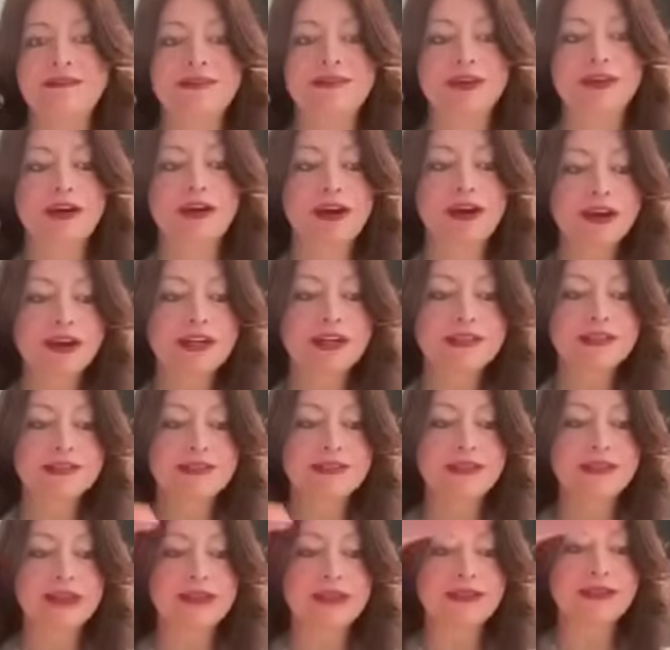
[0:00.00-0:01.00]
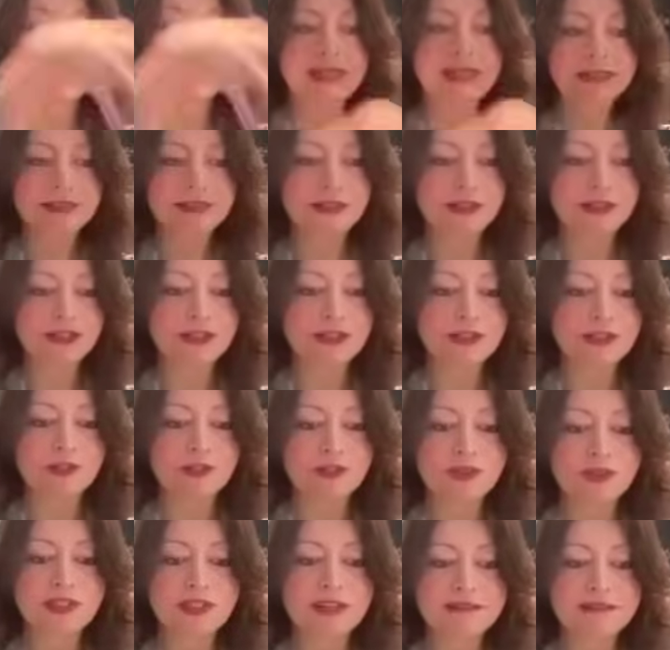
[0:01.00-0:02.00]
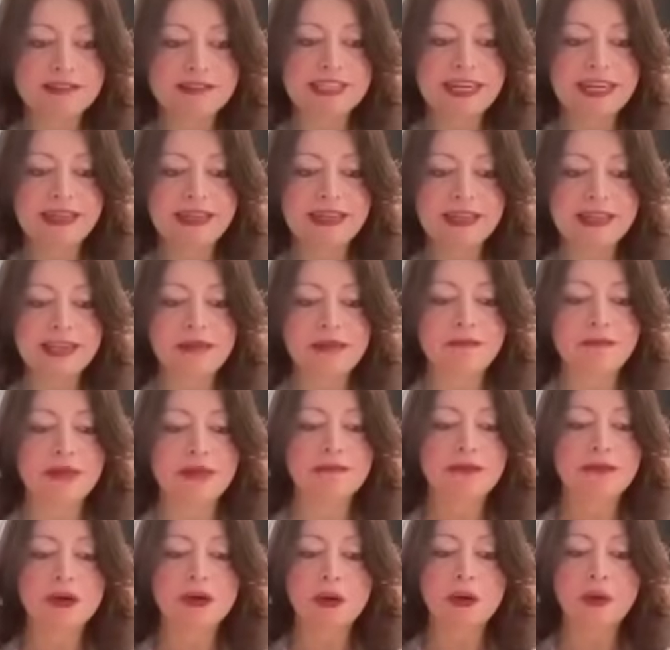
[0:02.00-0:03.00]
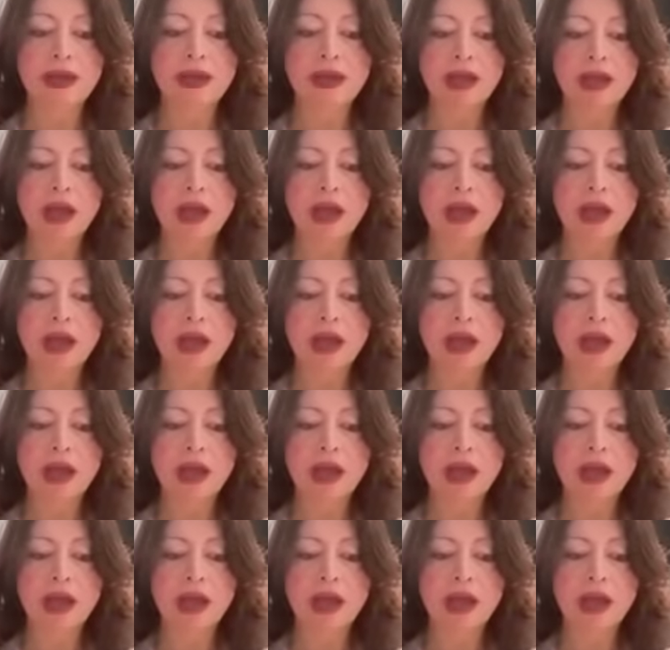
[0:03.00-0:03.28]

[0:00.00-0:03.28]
the cards and the messages dovetailing and people going,